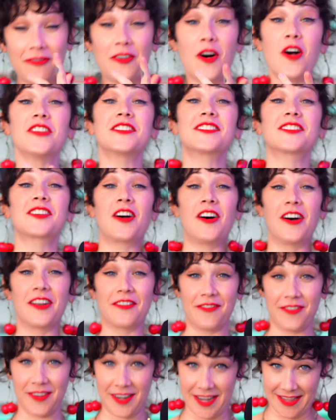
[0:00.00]
false
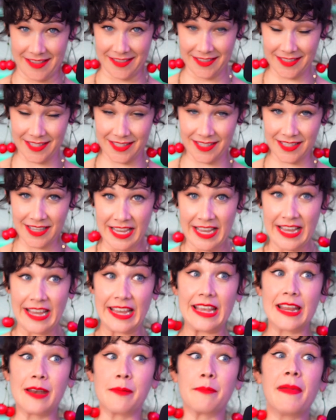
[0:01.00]
confidence yes.
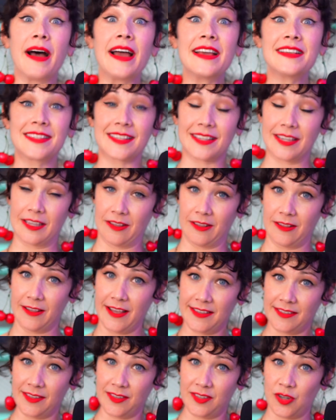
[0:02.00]
in my skill
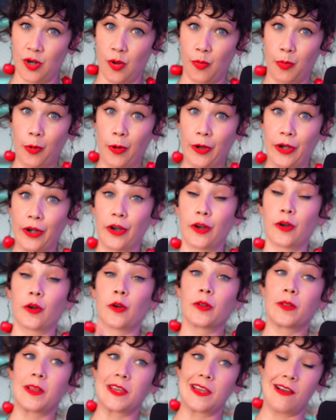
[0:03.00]
as a snowboarder
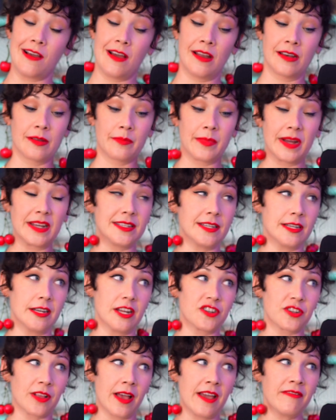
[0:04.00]
early on in my
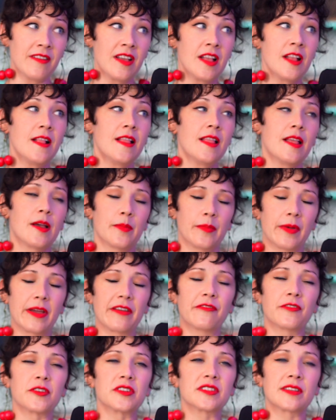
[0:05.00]
teenage life. My
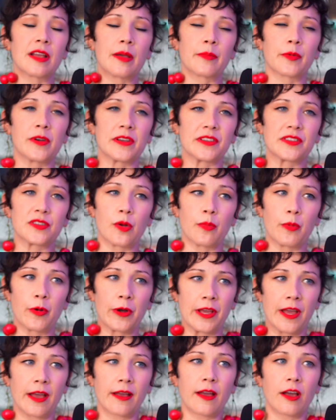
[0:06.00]
first time going
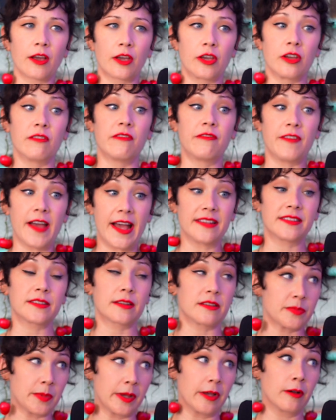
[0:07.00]
snowboarding, I got good fast
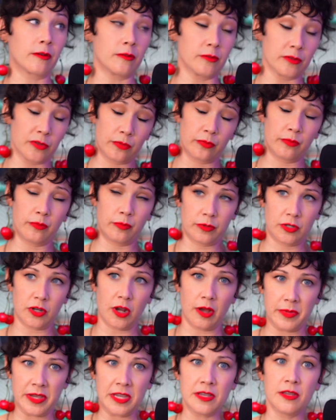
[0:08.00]
because my uncles
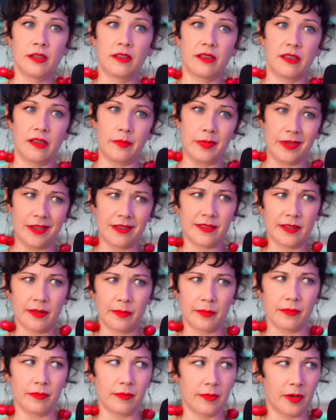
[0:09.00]
taught me and because
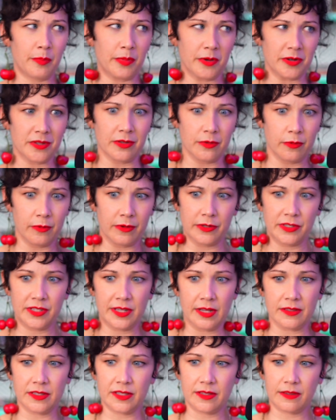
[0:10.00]
I'm a person who
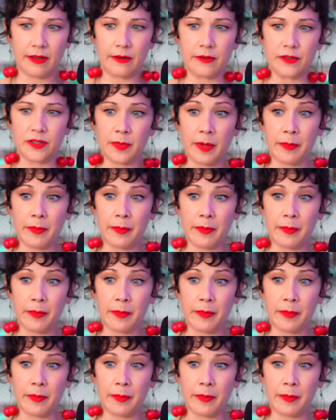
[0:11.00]
understands how to use my